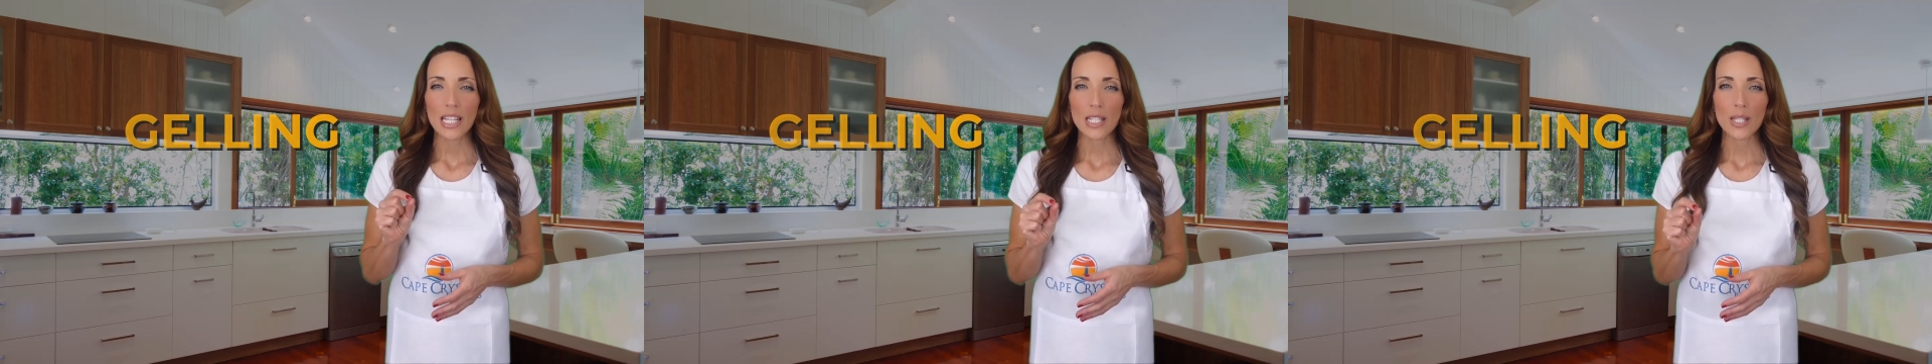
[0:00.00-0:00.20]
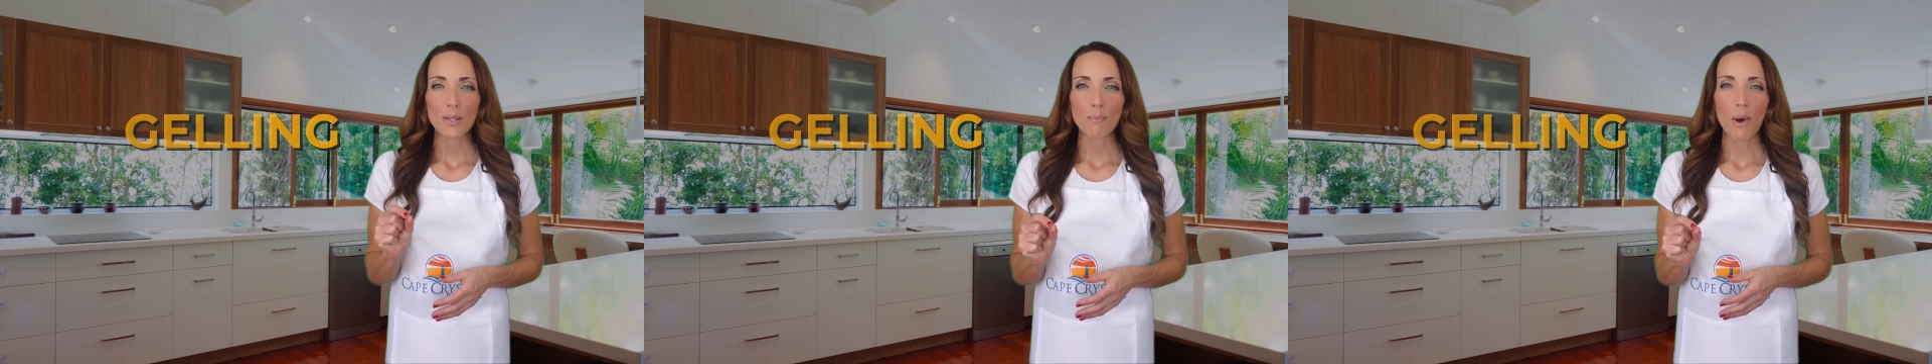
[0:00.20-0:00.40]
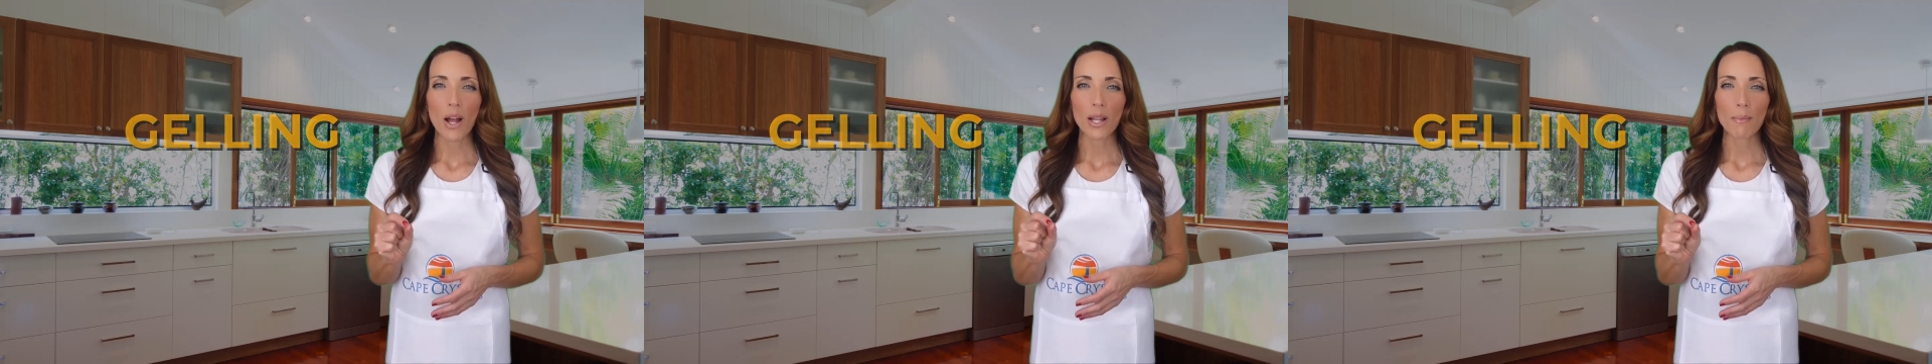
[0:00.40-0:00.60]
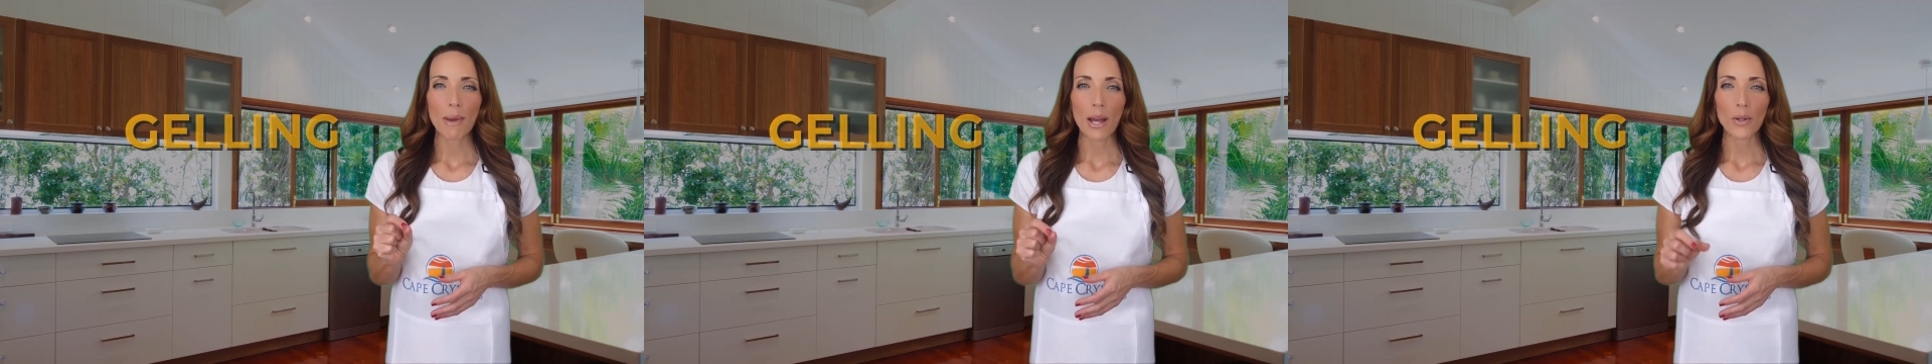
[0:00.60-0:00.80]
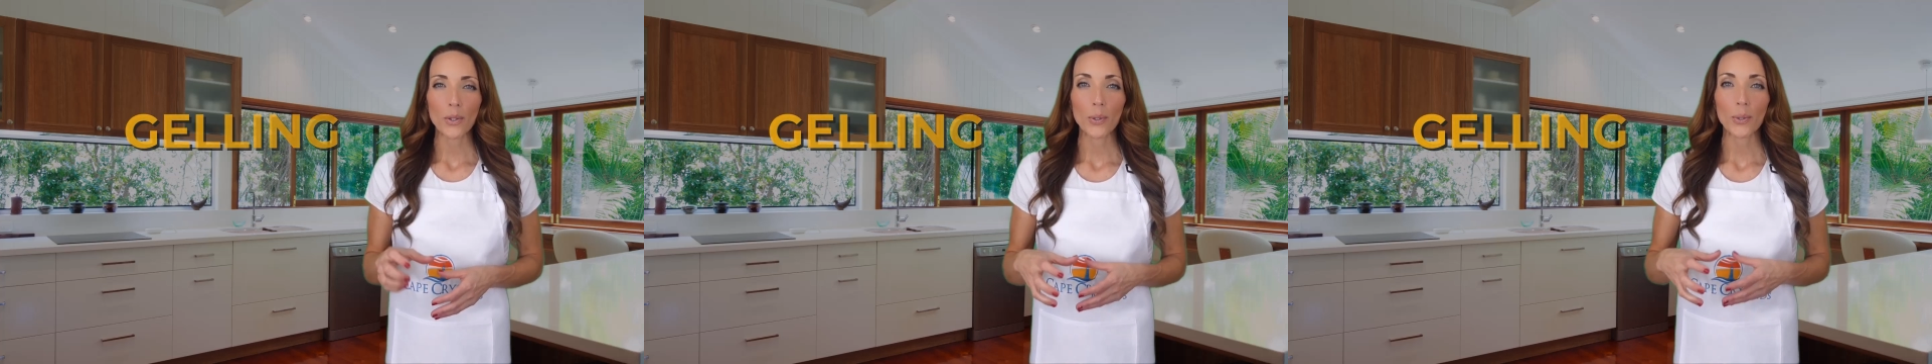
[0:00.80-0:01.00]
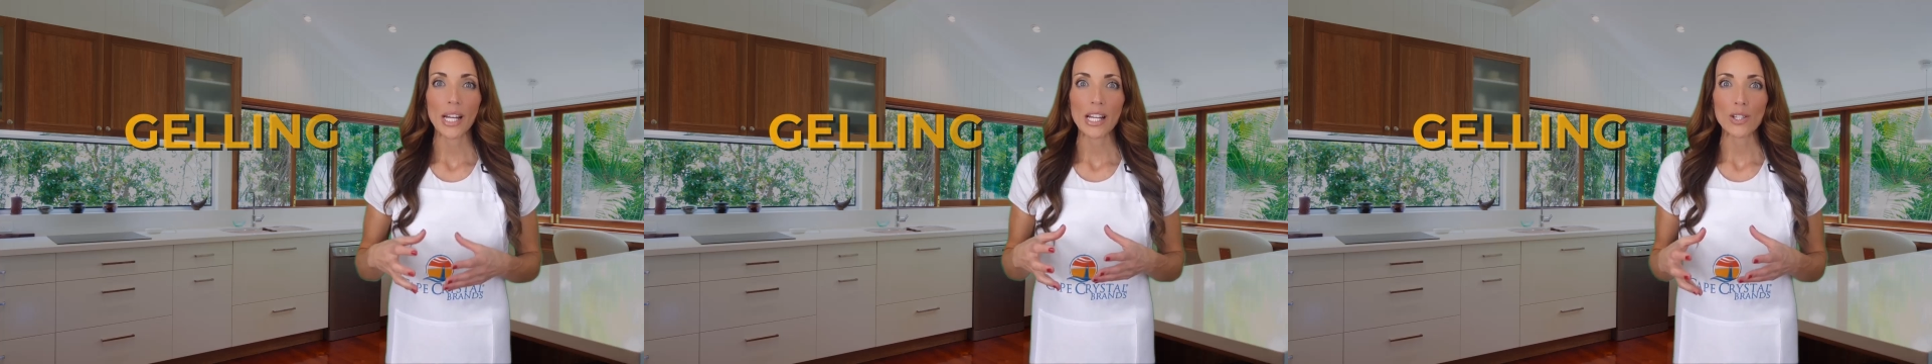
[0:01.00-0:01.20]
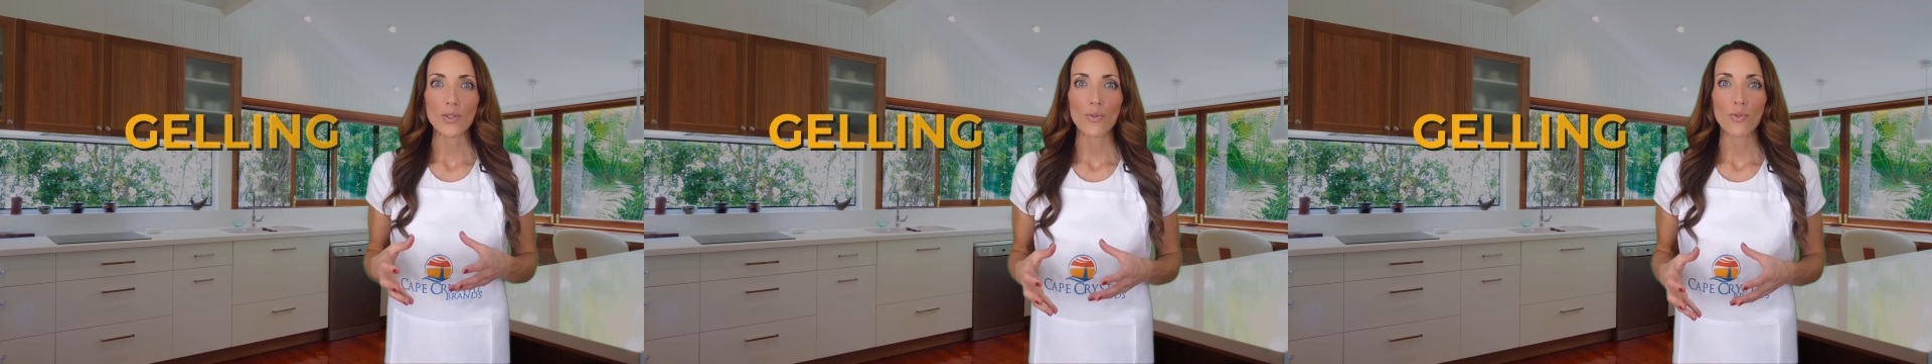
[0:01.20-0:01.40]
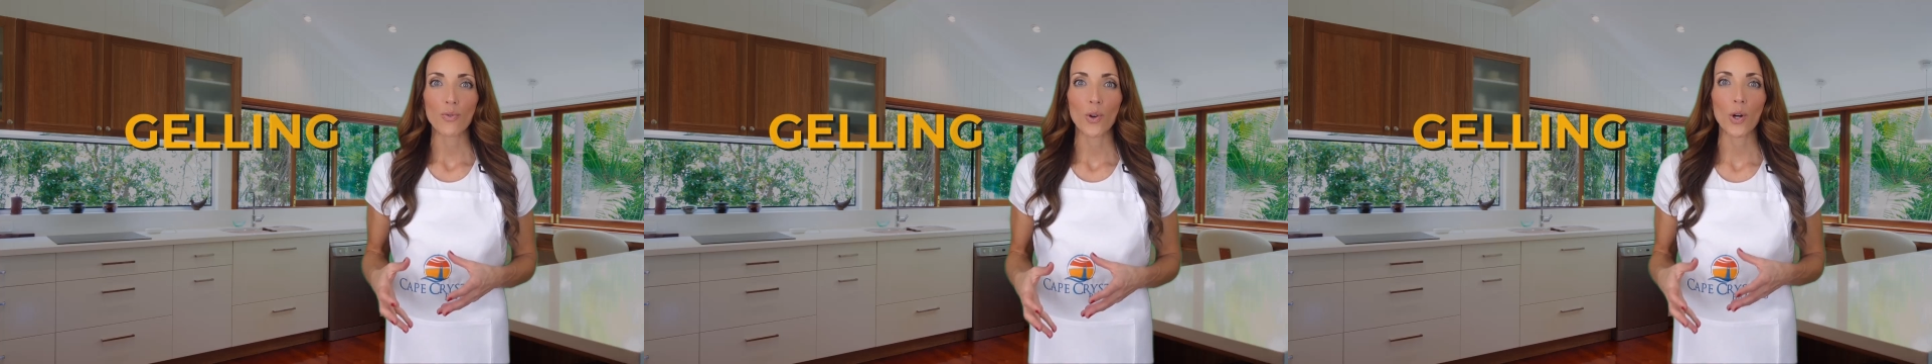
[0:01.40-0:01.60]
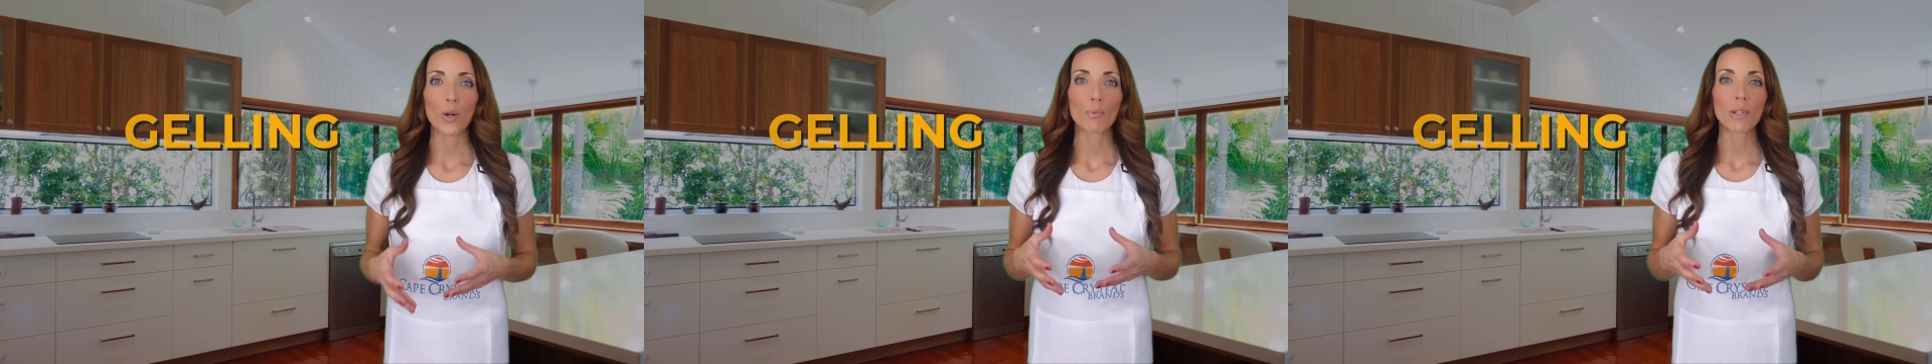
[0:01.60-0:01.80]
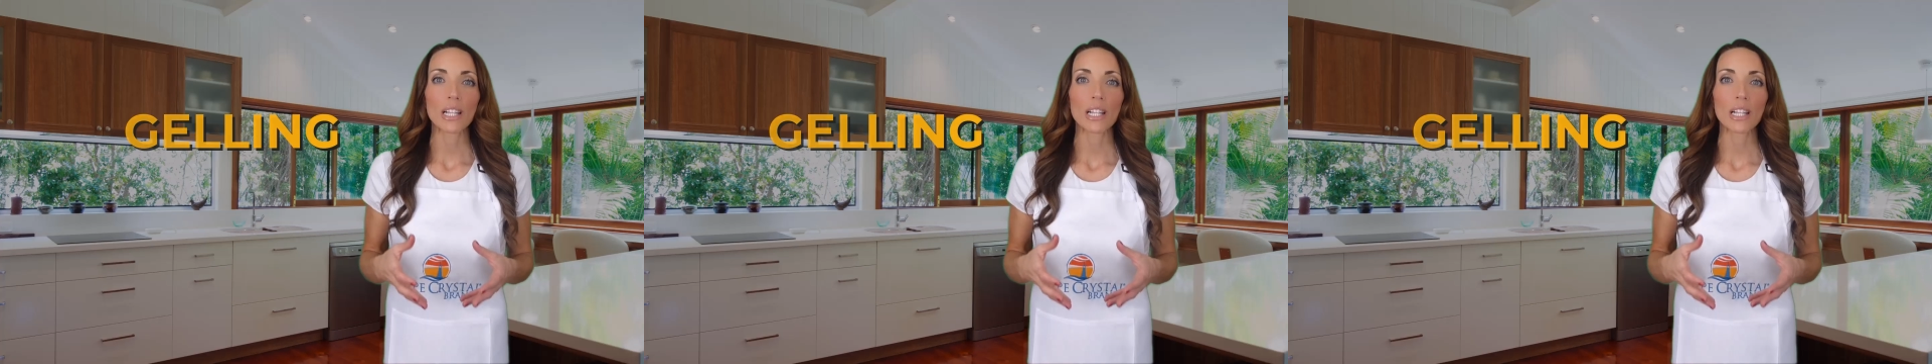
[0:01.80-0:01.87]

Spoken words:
small amount creates firm,